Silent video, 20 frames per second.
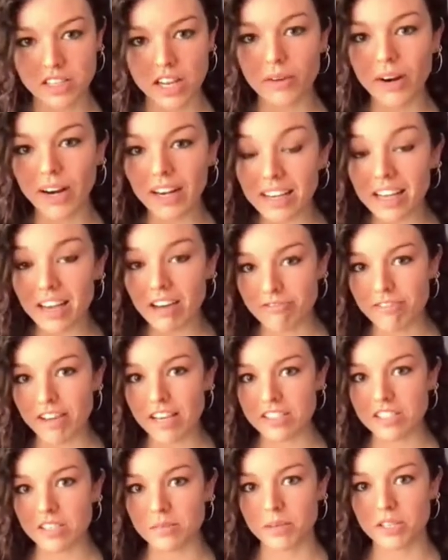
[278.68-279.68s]
directly
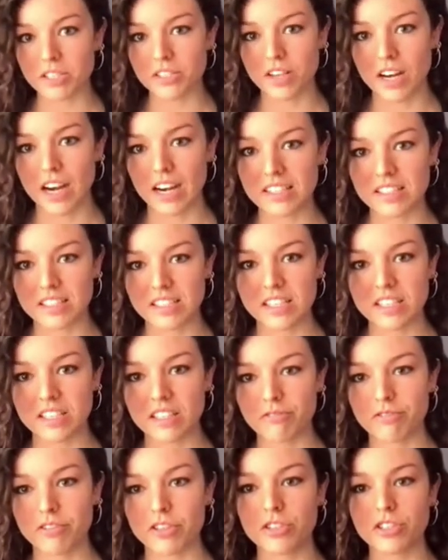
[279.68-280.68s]
affects their personality in
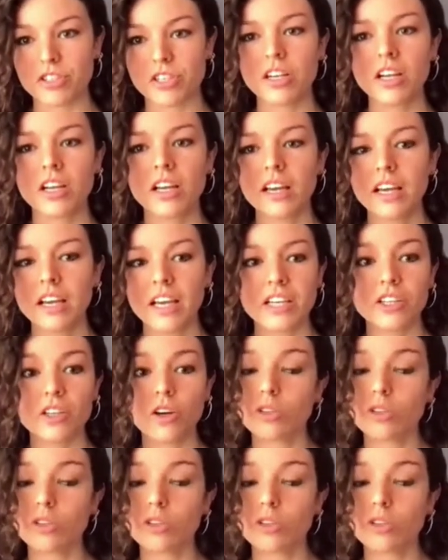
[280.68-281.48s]
the future. It